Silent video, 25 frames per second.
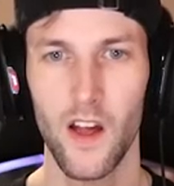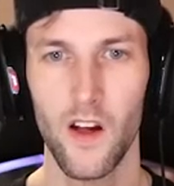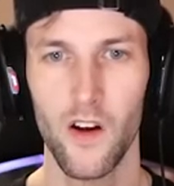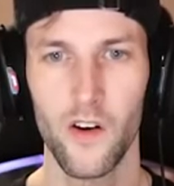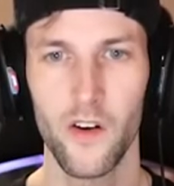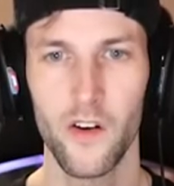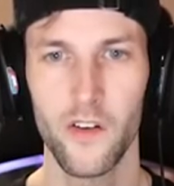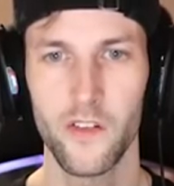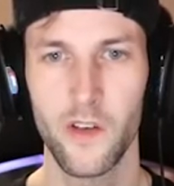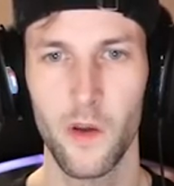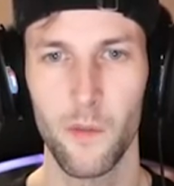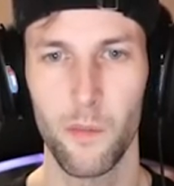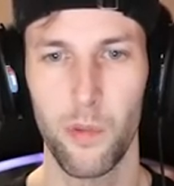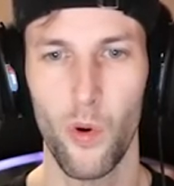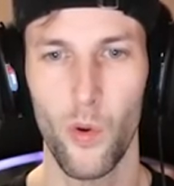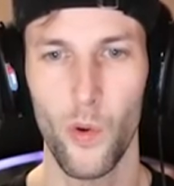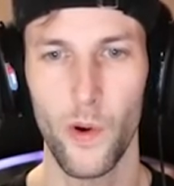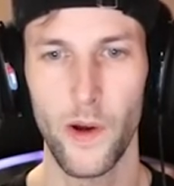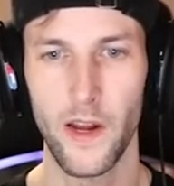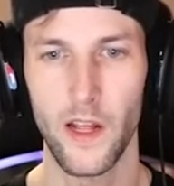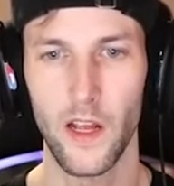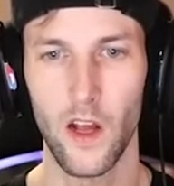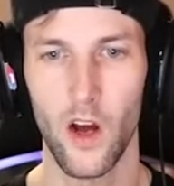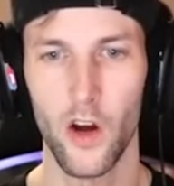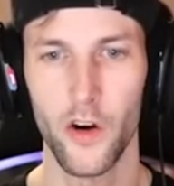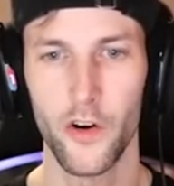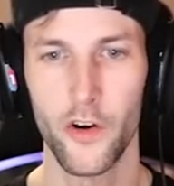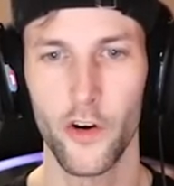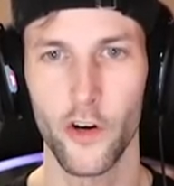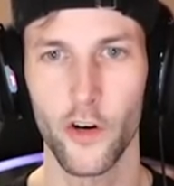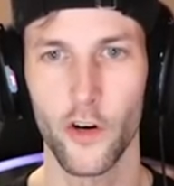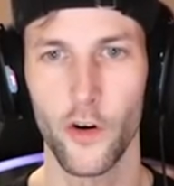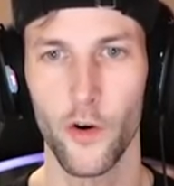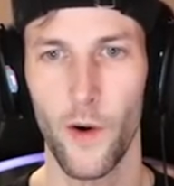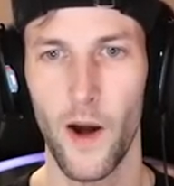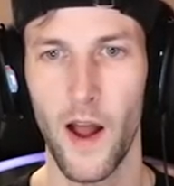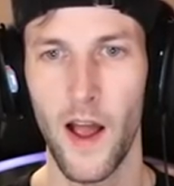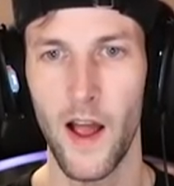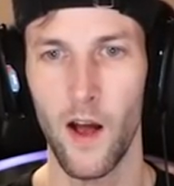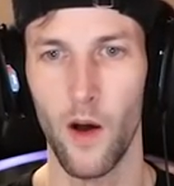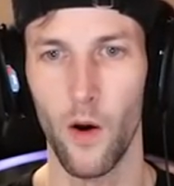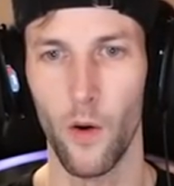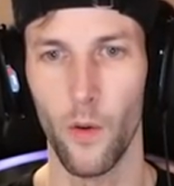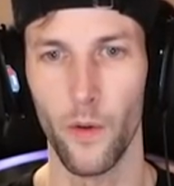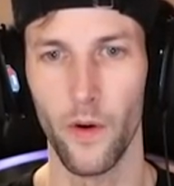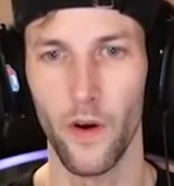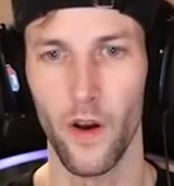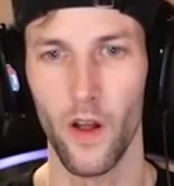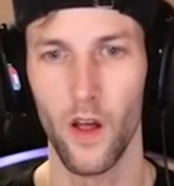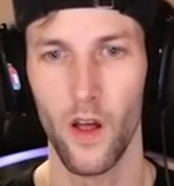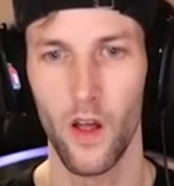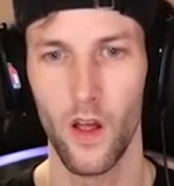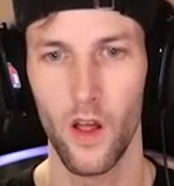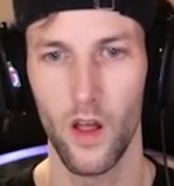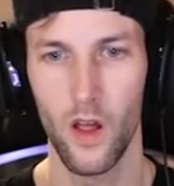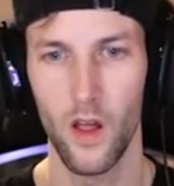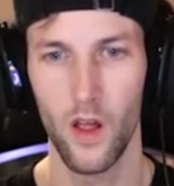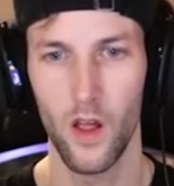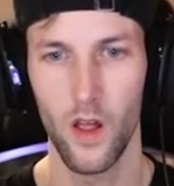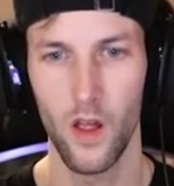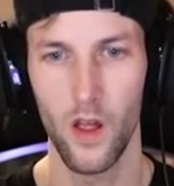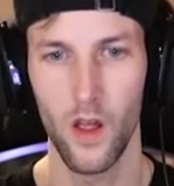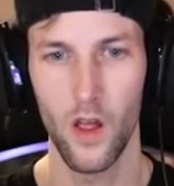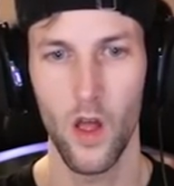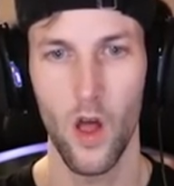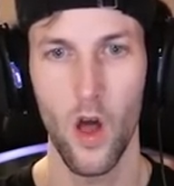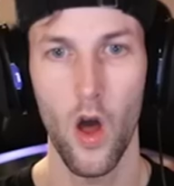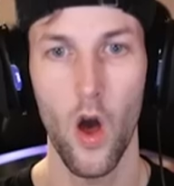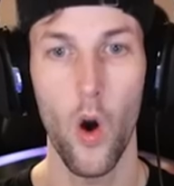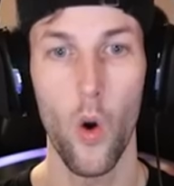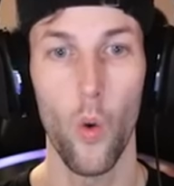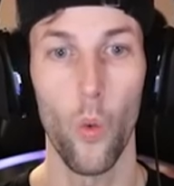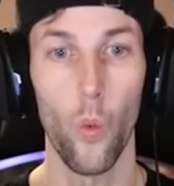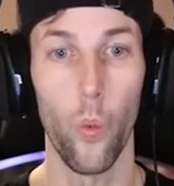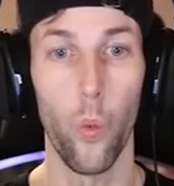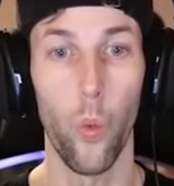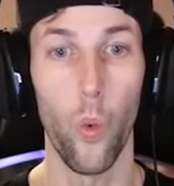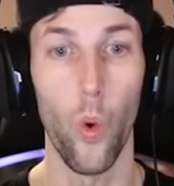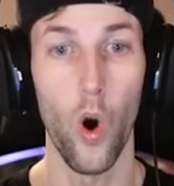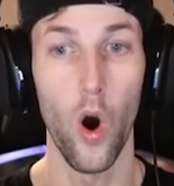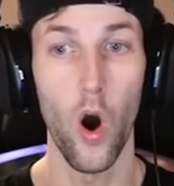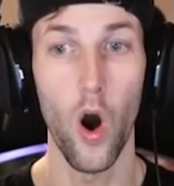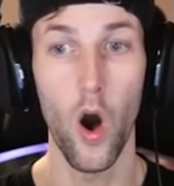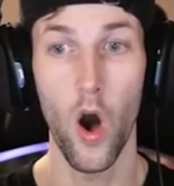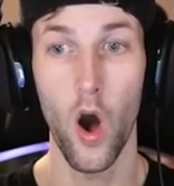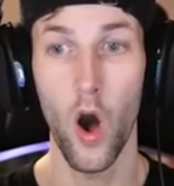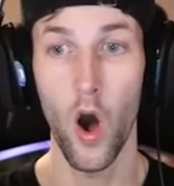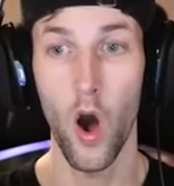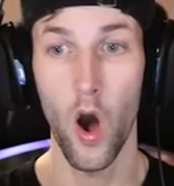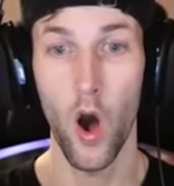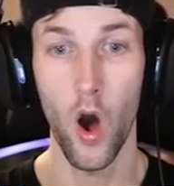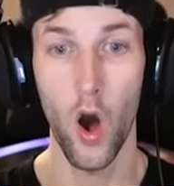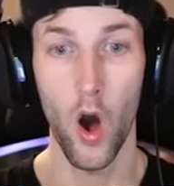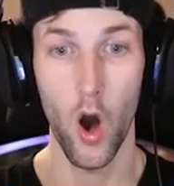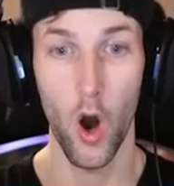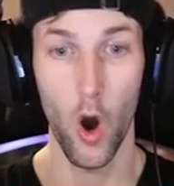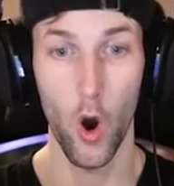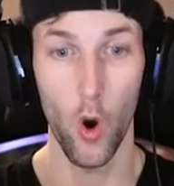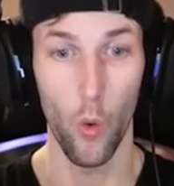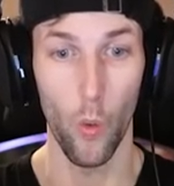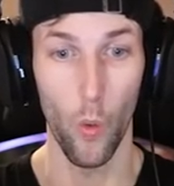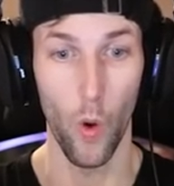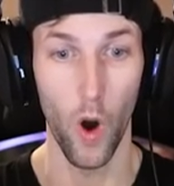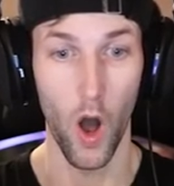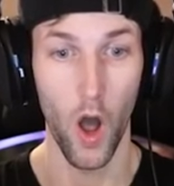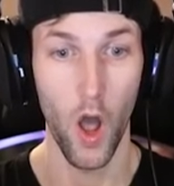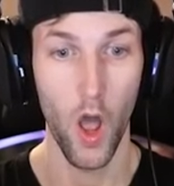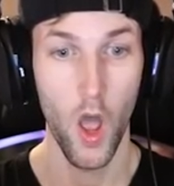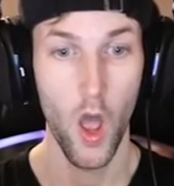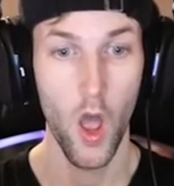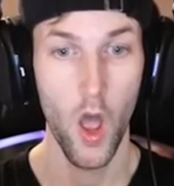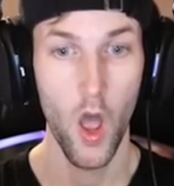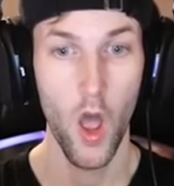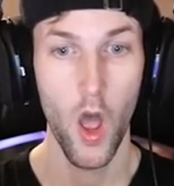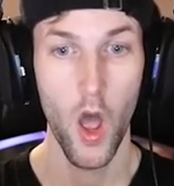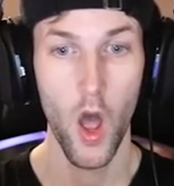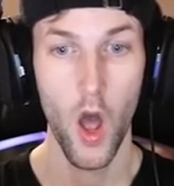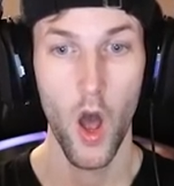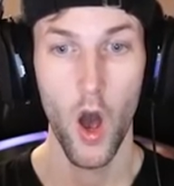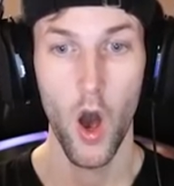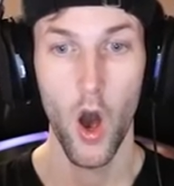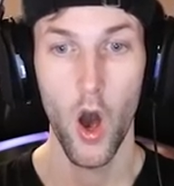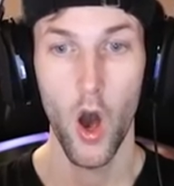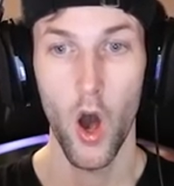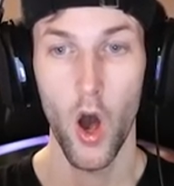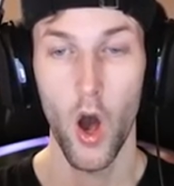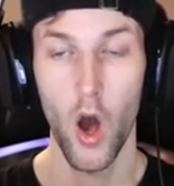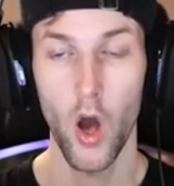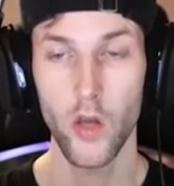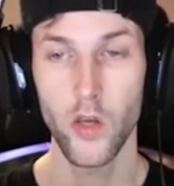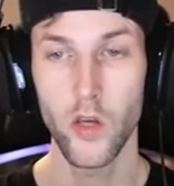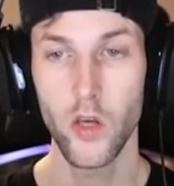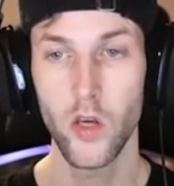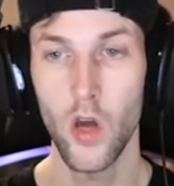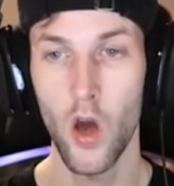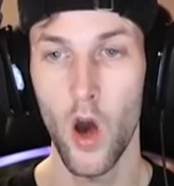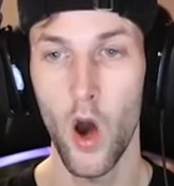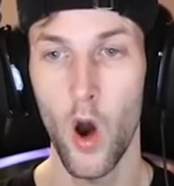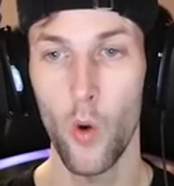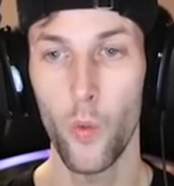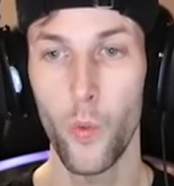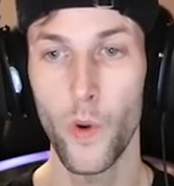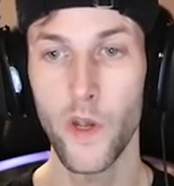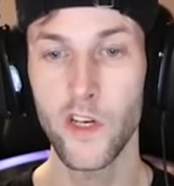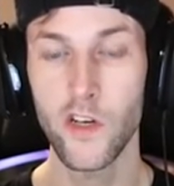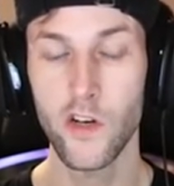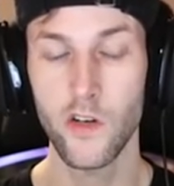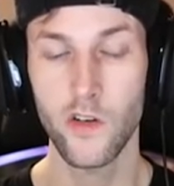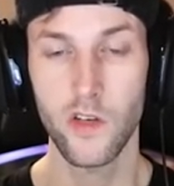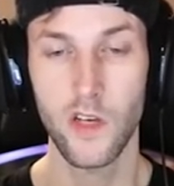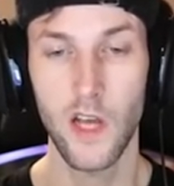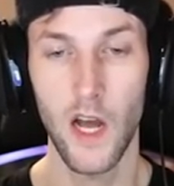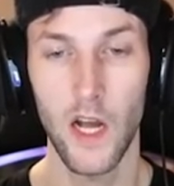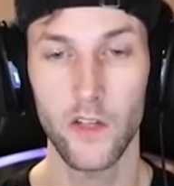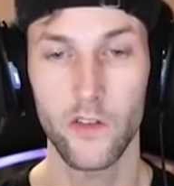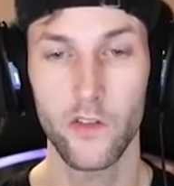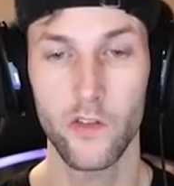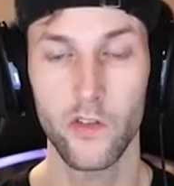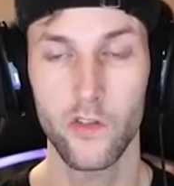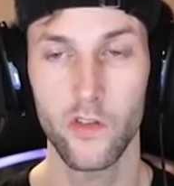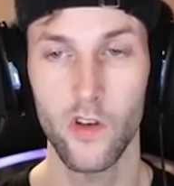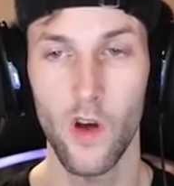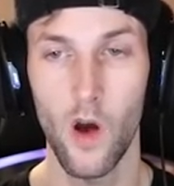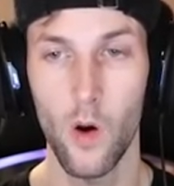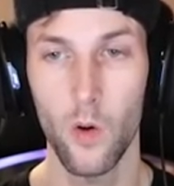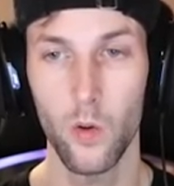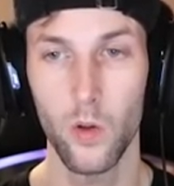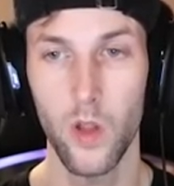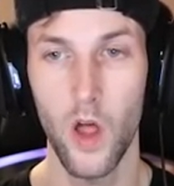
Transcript: Or is it pointing underground? Whoa. Yo, we just got so